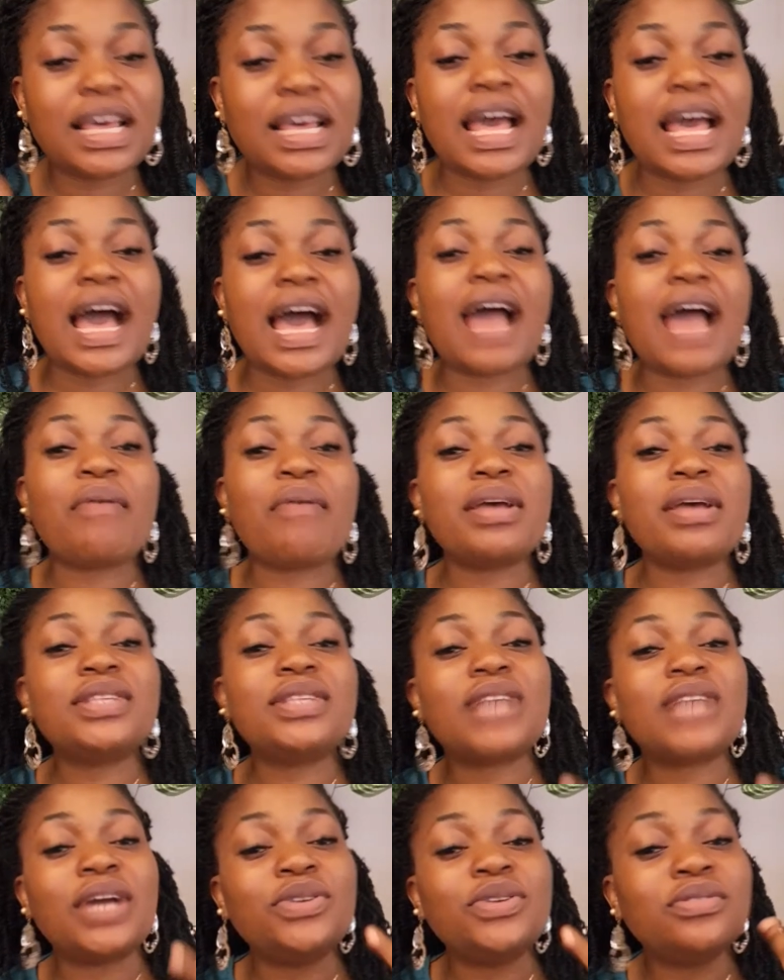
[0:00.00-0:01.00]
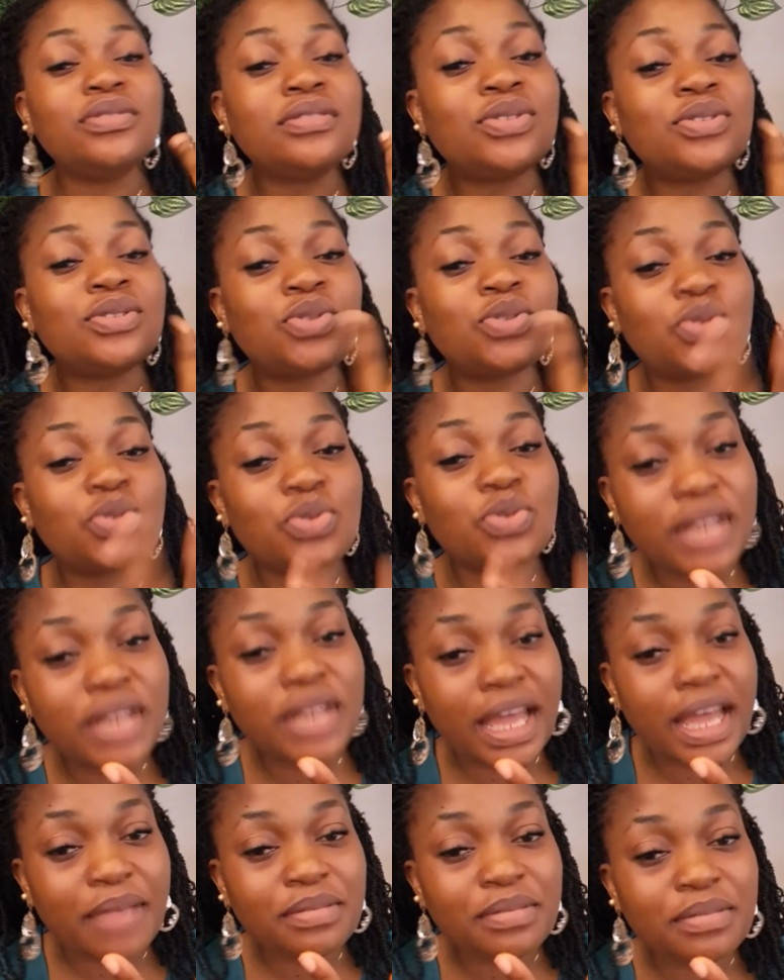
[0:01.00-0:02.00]
I went and used 2
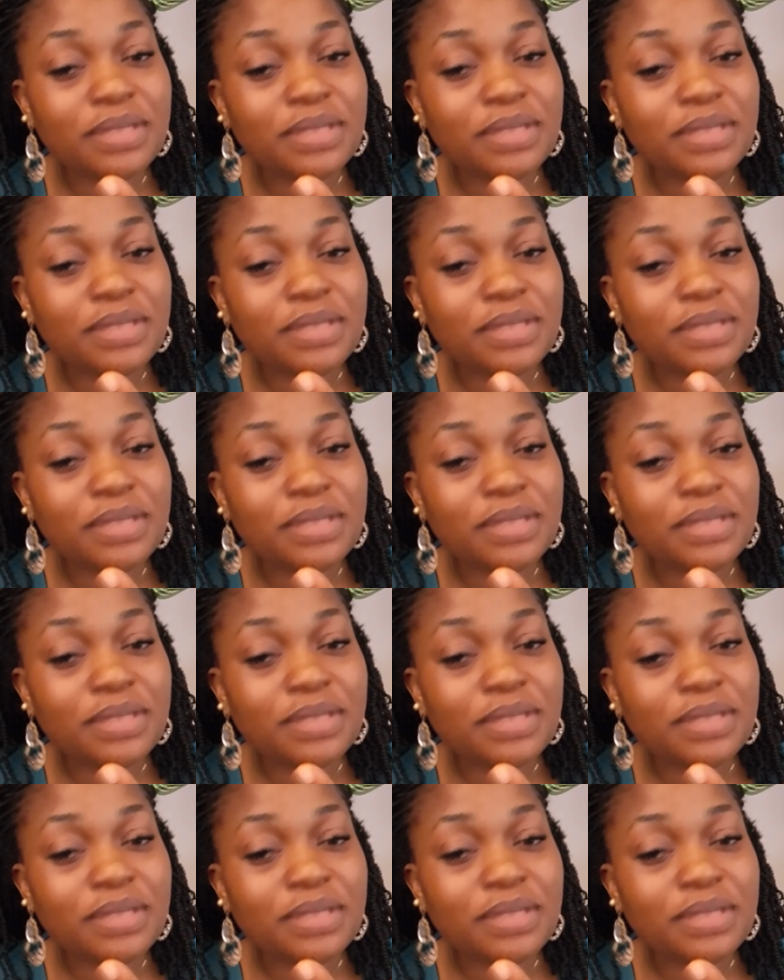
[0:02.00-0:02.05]
names,